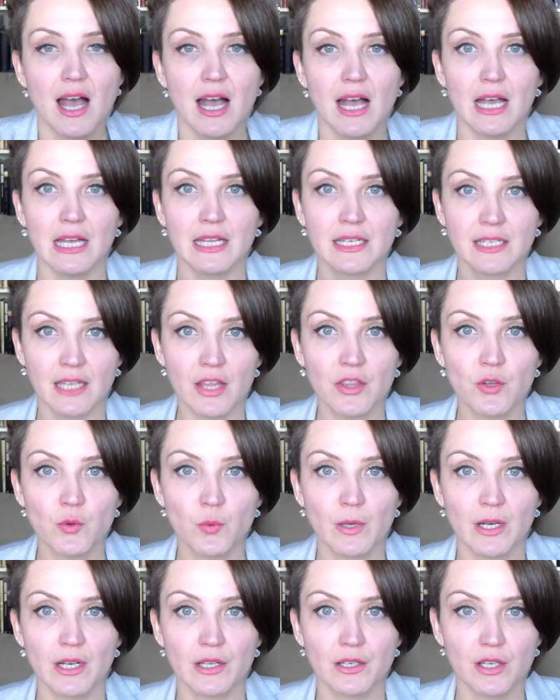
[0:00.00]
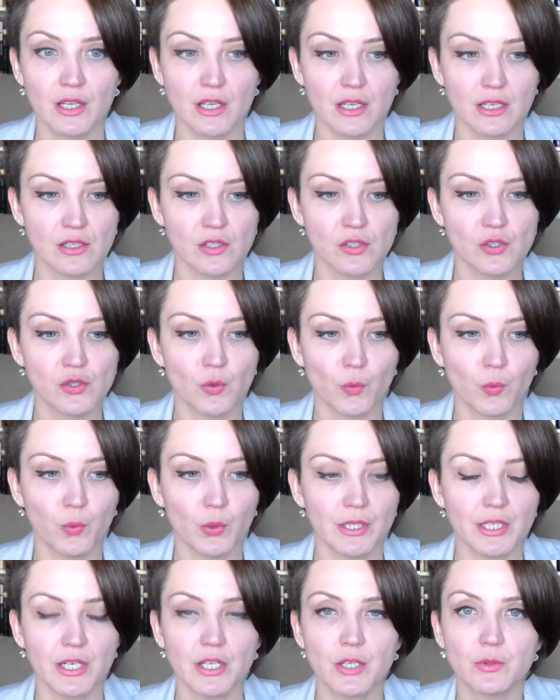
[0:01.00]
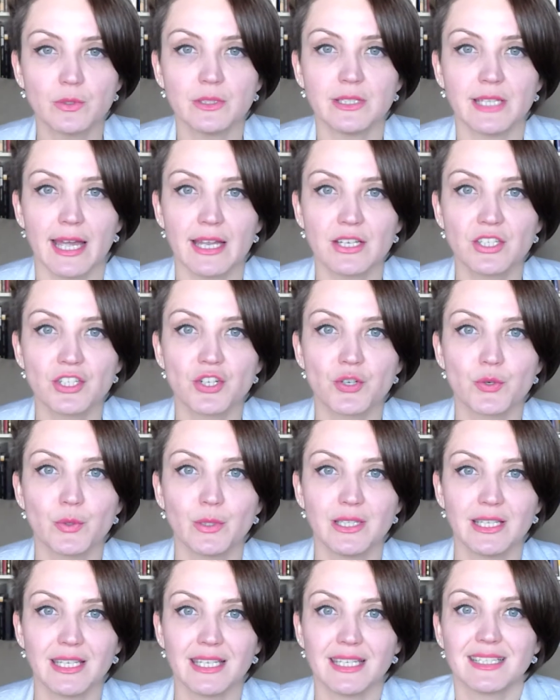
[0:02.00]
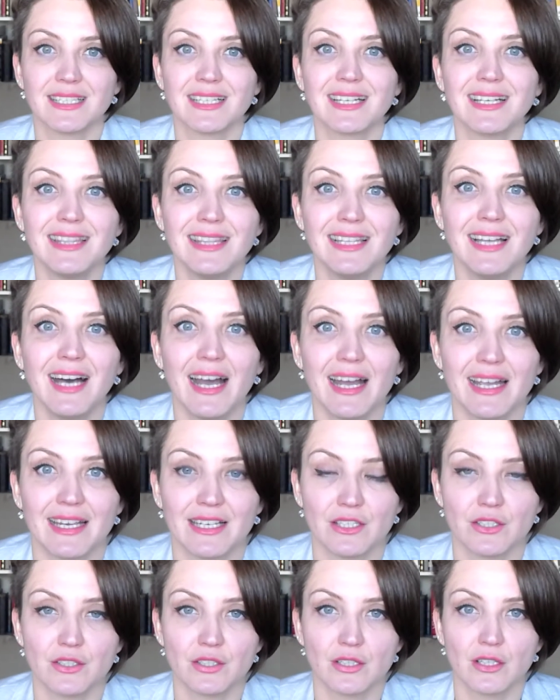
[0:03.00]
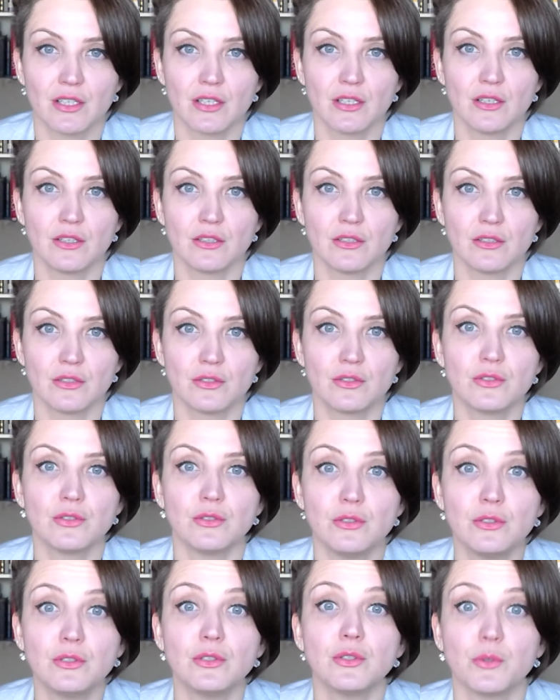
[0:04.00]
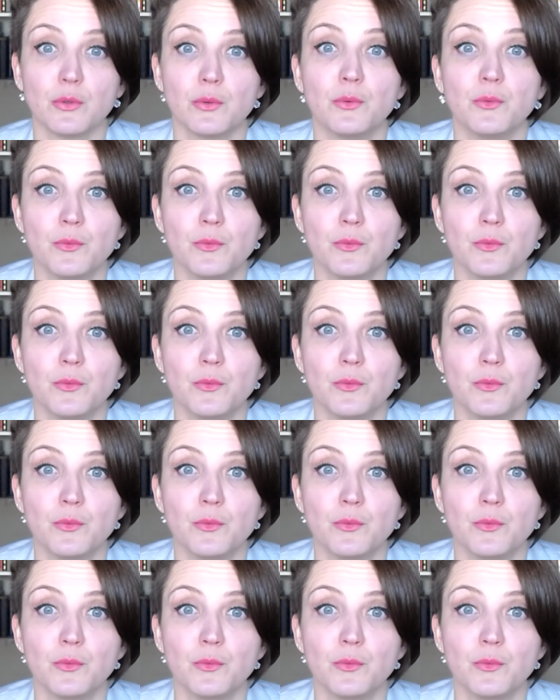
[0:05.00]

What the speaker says: Another one is, what are you naturally inclined to do?